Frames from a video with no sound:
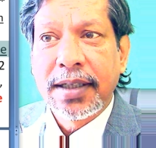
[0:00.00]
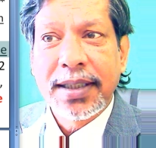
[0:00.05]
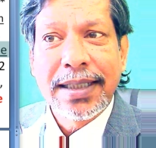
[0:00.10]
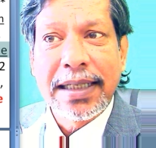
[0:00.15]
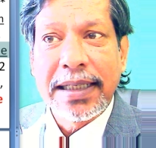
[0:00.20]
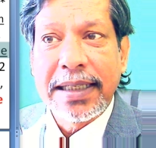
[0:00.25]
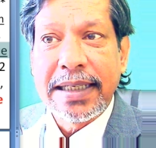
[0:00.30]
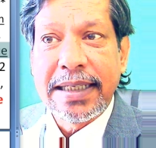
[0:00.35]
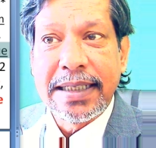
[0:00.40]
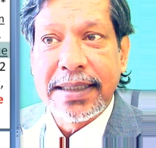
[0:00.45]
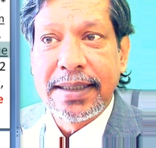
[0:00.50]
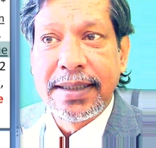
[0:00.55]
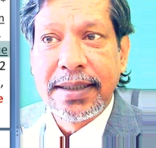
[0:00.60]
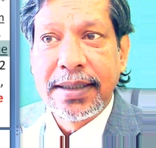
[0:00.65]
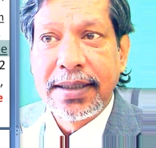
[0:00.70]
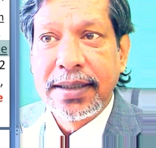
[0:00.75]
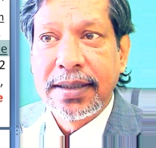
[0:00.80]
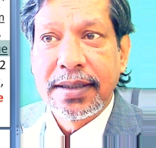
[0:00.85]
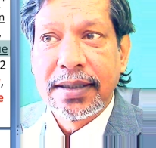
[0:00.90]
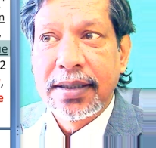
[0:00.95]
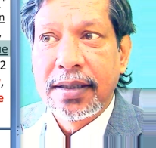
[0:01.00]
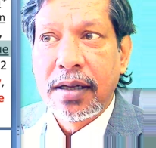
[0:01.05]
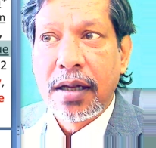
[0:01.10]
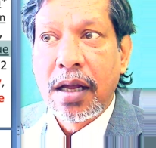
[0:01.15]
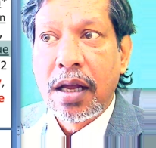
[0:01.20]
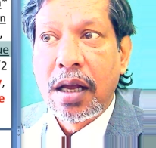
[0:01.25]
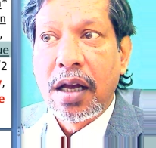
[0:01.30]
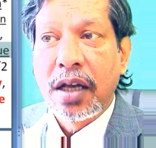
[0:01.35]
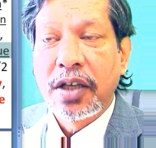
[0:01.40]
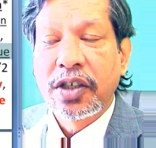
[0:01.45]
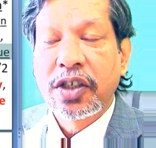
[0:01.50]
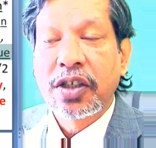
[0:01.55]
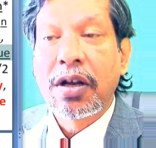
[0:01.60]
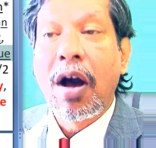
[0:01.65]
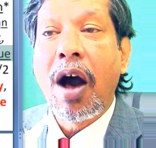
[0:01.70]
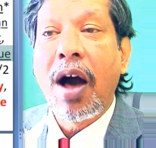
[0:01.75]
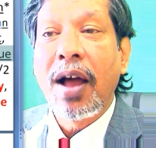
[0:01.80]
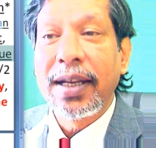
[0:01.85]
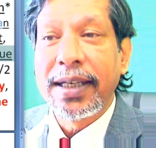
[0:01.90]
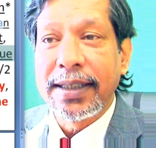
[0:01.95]
It's not colleague.
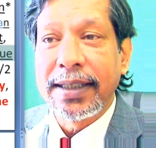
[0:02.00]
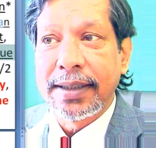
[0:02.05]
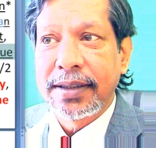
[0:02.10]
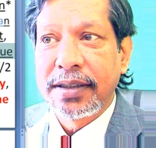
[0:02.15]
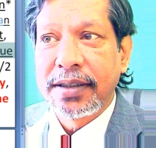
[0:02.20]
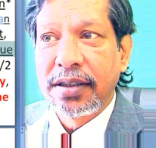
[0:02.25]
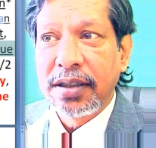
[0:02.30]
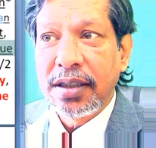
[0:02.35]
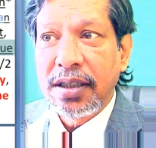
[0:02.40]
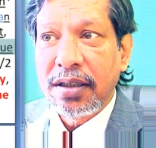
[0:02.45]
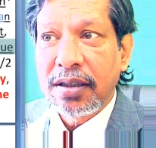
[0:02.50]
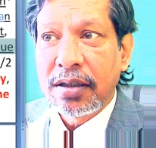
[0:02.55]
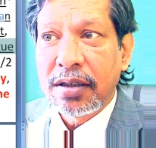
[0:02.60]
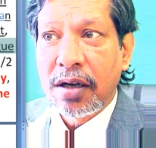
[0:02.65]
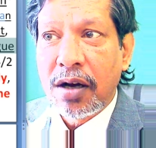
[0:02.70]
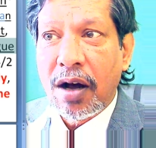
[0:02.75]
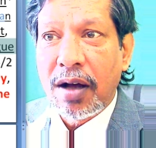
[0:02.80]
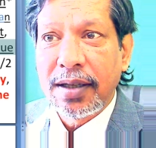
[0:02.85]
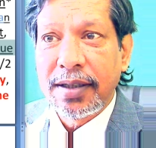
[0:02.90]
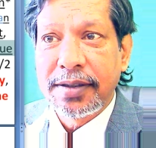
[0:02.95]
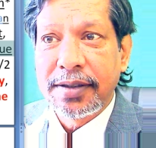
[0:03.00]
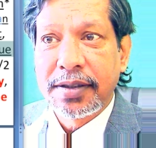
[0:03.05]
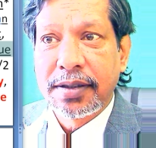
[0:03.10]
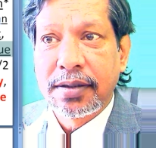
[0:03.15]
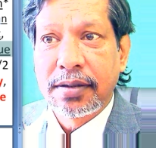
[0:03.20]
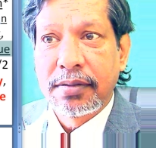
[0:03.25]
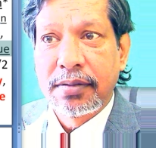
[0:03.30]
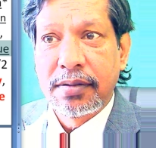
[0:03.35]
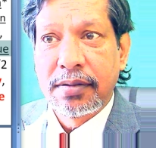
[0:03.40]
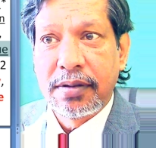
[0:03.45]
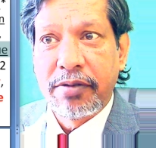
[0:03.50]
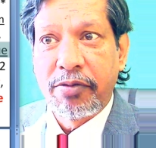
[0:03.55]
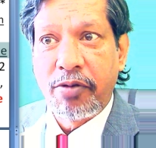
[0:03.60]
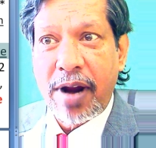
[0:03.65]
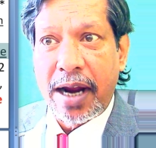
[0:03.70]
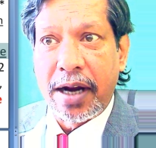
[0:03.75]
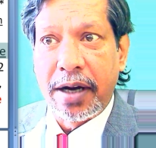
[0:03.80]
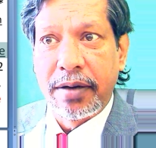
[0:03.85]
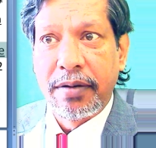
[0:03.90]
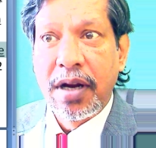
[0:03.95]
It's colleague. See, call is
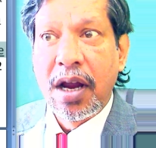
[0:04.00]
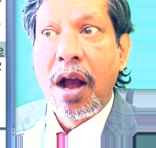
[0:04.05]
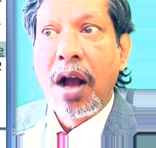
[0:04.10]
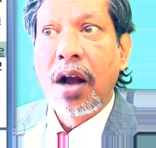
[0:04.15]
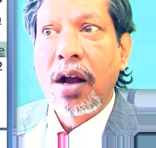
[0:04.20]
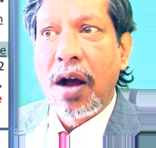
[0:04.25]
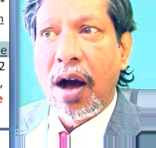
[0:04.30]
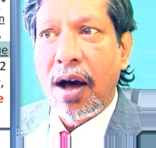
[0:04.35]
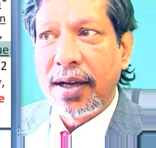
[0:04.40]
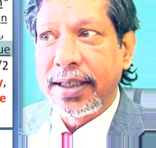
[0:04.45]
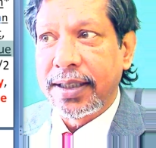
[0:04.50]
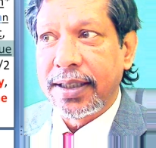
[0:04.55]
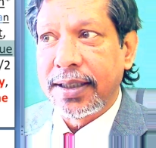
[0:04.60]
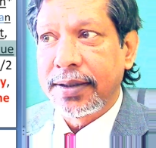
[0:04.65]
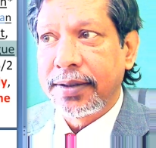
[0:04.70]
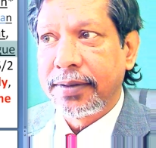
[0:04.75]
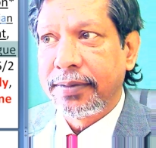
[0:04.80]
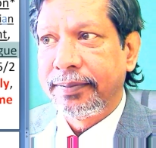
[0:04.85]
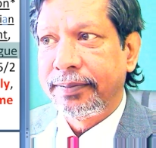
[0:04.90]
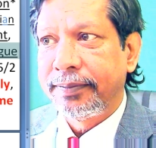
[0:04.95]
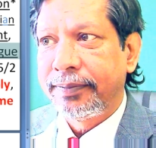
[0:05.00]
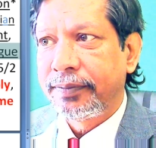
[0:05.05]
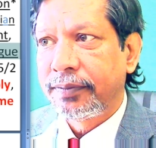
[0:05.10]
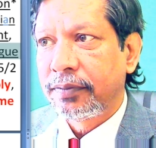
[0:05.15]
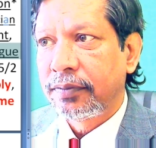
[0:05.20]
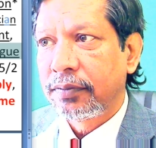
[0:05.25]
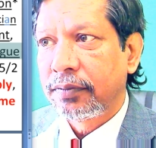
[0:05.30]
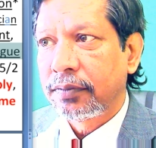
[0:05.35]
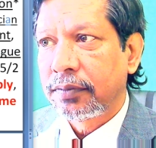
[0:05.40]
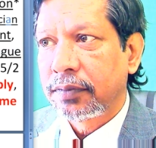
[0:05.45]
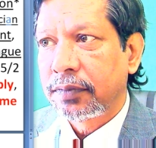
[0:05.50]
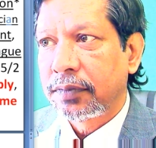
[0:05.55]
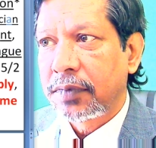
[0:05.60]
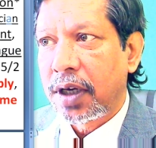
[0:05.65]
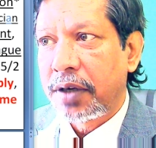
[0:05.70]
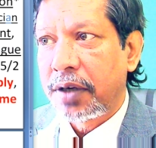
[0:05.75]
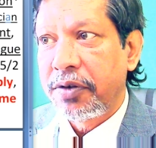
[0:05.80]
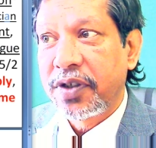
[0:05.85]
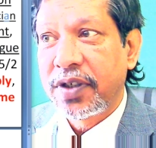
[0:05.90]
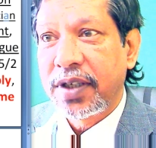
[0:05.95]
red. Colleague.
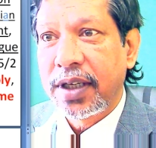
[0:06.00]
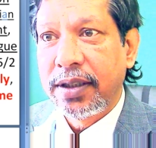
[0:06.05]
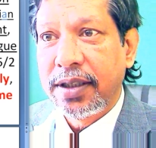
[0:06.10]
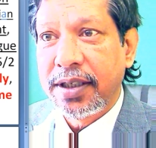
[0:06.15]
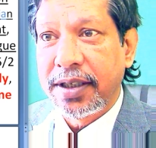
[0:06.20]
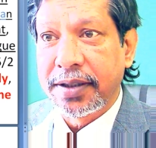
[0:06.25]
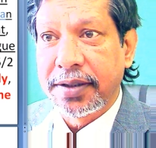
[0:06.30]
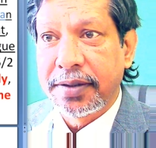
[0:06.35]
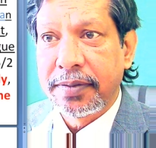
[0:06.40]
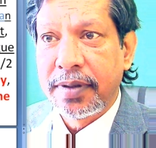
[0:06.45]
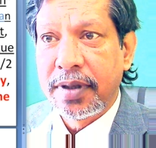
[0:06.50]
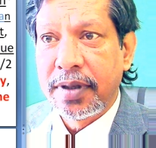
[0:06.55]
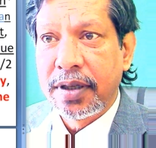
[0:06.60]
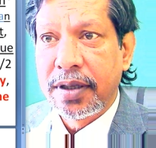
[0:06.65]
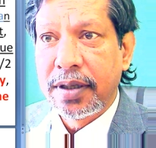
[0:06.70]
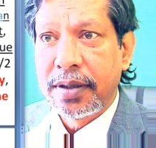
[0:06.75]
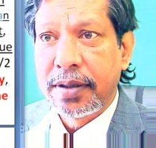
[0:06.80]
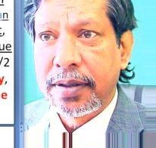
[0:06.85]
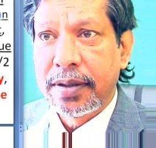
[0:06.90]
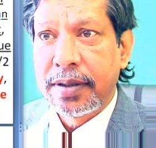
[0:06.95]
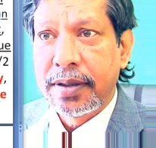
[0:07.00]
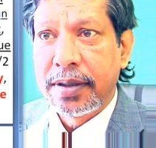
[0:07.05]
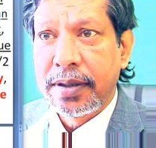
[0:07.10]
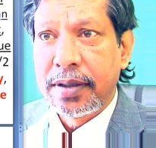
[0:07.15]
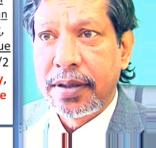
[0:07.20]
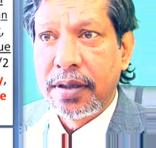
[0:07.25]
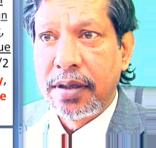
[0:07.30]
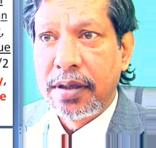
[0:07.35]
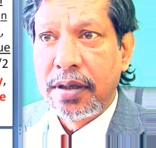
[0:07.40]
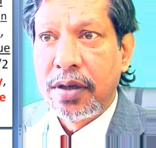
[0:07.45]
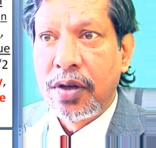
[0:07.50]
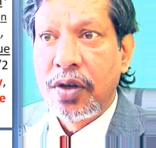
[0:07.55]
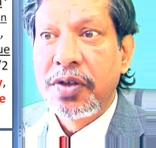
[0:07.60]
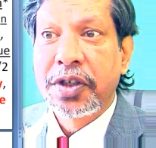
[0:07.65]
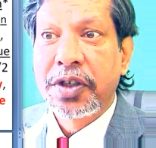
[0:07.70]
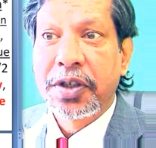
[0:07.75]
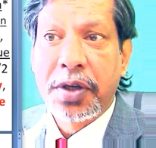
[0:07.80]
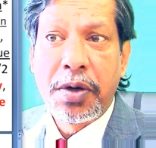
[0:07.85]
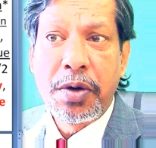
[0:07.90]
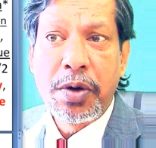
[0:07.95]
How do you say this?
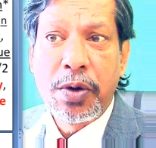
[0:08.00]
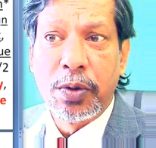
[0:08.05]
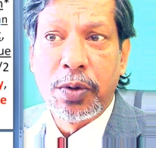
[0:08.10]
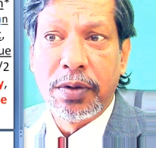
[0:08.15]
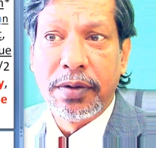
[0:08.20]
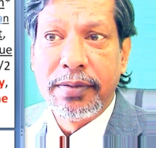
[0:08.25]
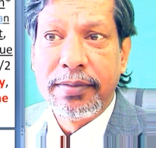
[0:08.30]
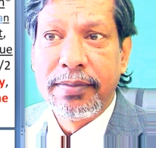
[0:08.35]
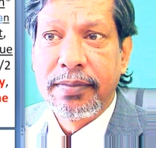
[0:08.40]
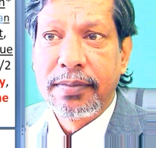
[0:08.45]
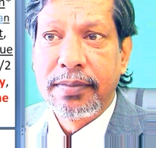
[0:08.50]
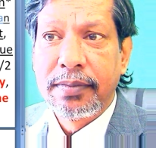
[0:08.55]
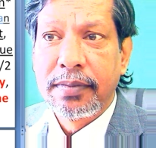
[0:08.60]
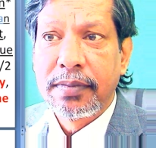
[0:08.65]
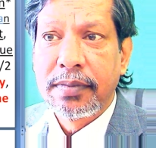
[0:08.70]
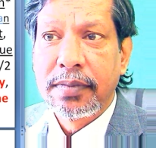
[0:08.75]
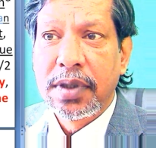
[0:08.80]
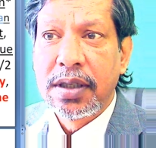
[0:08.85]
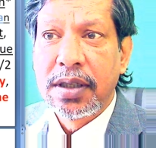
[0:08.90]
School.